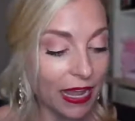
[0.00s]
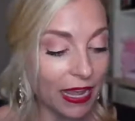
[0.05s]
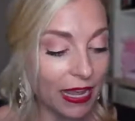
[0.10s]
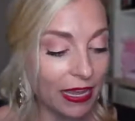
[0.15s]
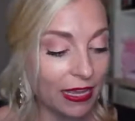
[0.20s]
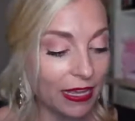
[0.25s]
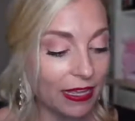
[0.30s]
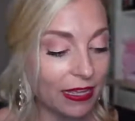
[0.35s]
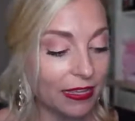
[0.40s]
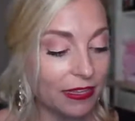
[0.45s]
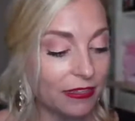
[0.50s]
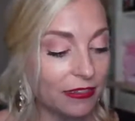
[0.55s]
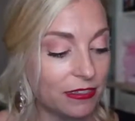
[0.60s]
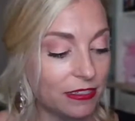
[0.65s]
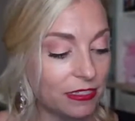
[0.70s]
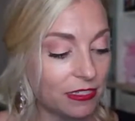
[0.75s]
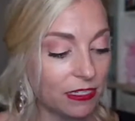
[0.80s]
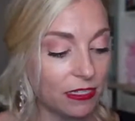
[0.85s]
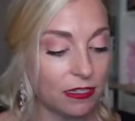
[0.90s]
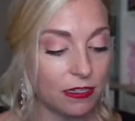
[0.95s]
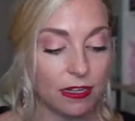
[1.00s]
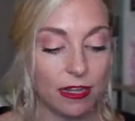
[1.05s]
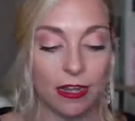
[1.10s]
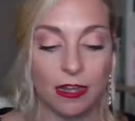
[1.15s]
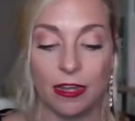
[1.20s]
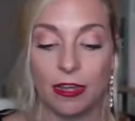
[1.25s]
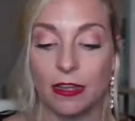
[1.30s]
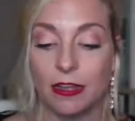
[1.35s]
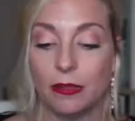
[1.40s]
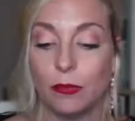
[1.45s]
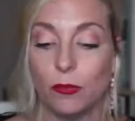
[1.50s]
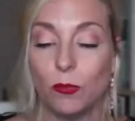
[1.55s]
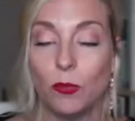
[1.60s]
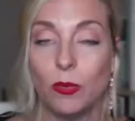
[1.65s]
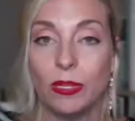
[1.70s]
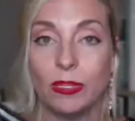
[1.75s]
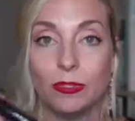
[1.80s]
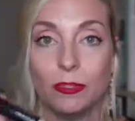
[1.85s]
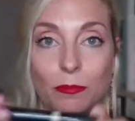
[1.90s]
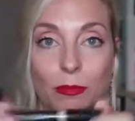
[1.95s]
And I
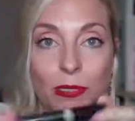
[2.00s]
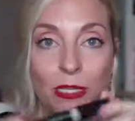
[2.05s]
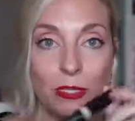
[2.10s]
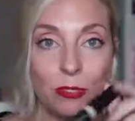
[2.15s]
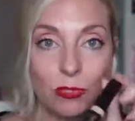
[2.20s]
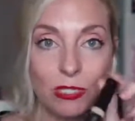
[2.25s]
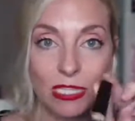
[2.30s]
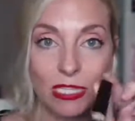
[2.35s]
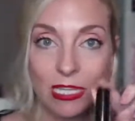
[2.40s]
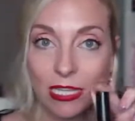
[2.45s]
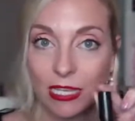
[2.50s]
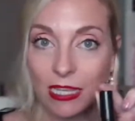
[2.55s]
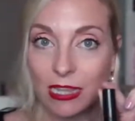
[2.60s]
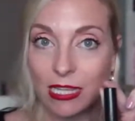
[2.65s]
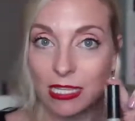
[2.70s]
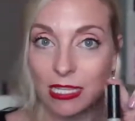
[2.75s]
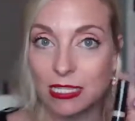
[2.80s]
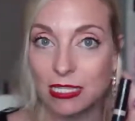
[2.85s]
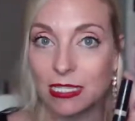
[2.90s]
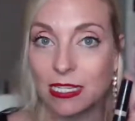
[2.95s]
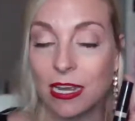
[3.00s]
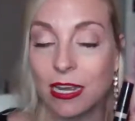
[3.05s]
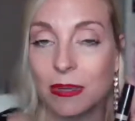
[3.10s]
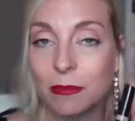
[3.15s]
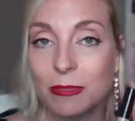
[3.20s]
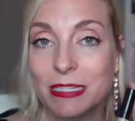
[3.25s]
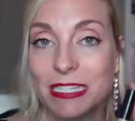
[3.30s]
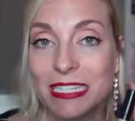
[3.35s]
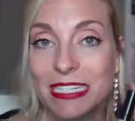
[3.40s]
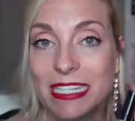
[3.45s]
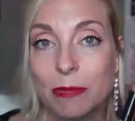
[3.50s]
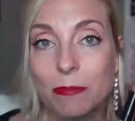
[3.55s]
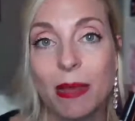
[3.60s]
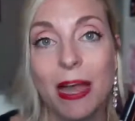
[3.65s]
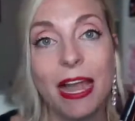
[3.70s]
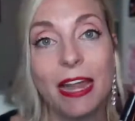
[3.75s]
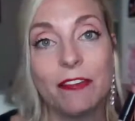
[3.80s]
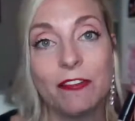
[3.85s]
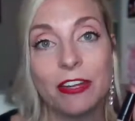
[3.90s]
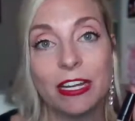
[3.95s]
will be using this deep
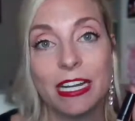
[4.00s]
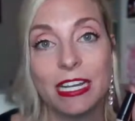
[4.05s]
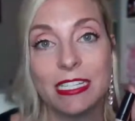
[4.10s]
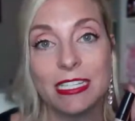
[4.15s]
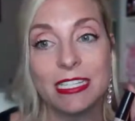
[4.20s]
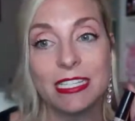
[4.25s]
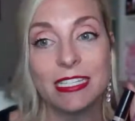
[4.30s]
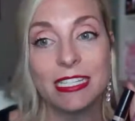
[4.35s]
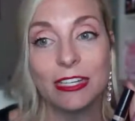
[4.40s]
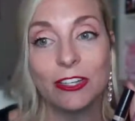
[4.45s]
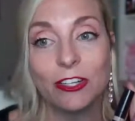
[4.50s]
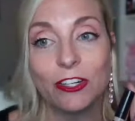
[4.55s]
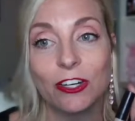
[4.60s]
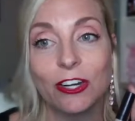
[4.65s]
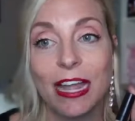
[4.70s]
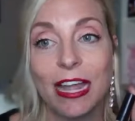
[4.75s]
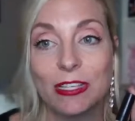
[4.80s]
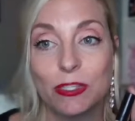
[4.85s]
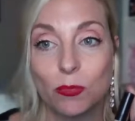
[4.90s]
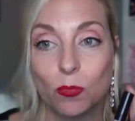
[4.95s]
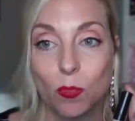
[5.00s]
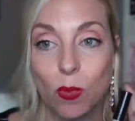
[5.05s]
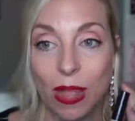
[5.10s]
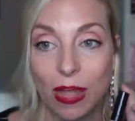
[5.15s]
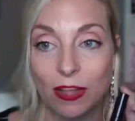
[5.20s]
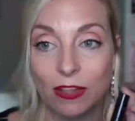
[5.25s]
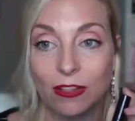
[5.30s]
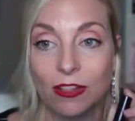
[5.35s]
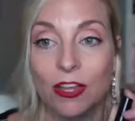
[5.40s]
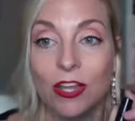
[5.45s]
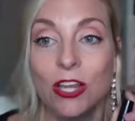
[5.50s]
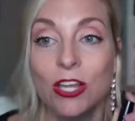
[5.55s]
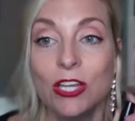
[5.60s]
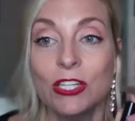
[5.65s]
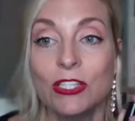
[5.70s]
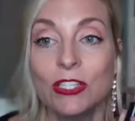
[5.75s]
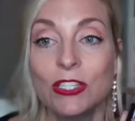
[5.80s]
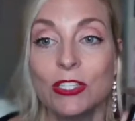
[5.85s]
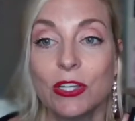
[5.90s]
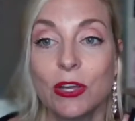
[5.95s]
ivory concealer as well.
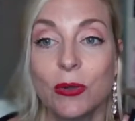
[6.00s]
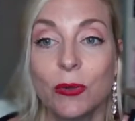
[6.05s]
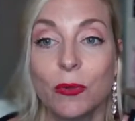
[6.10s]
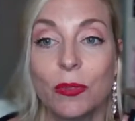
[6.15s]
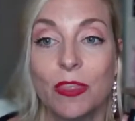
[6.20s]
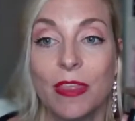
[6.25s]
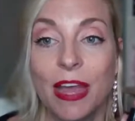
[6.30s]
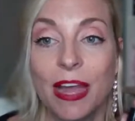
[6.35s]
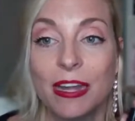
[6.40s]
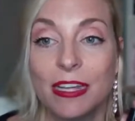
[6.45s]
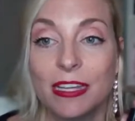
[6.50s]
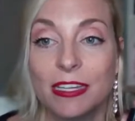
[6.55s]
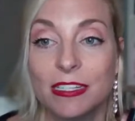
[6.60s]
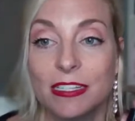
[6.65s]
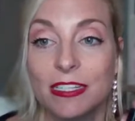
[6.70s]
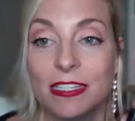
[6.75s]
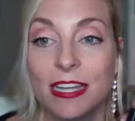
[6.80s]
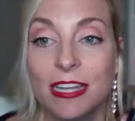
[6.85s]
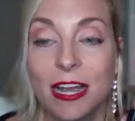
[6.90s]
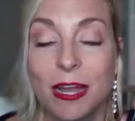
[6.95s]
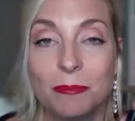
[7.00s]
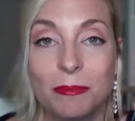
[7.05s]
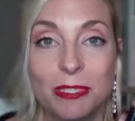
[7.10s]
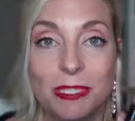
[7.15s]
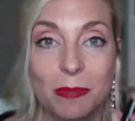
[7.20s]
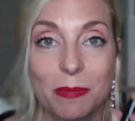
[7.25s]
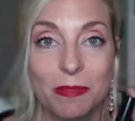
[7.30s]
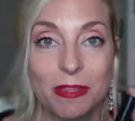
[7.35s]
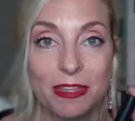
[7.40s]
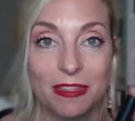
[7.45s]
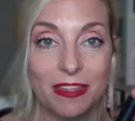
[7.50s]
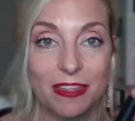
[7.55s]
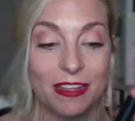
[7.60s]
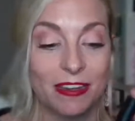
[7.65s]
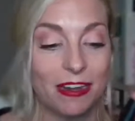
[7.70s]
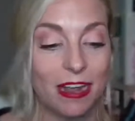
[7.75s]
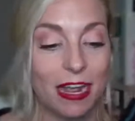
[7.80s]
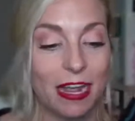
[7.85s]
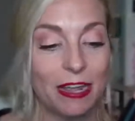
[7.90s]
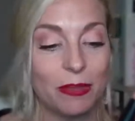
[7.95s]
So that is something
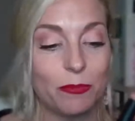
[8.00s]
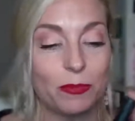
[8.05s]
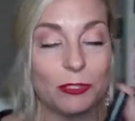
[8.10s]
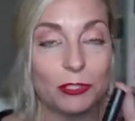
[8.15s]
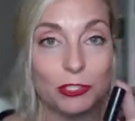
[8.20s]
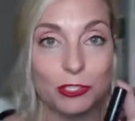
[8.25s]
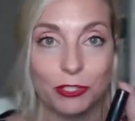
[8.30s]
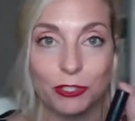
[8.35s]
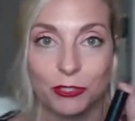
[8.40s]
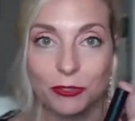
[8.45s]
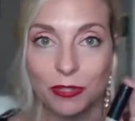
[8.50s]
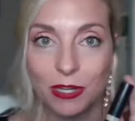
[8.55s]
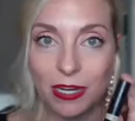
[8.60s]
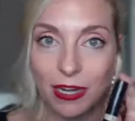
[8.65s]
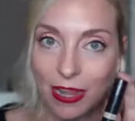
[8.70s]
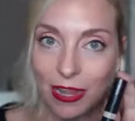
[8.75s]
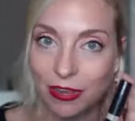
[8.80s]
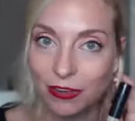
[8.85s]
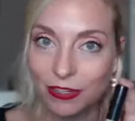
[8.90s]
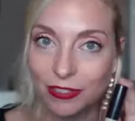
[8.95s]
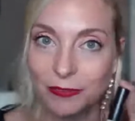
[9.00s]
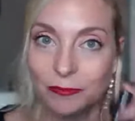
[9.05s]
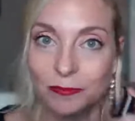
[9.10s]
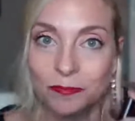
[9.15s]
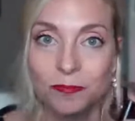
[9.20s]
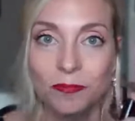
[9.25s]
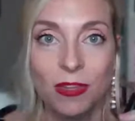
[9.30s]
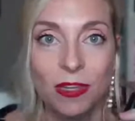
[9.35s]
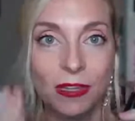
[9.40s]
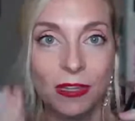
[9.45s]
that I will show you kind of how to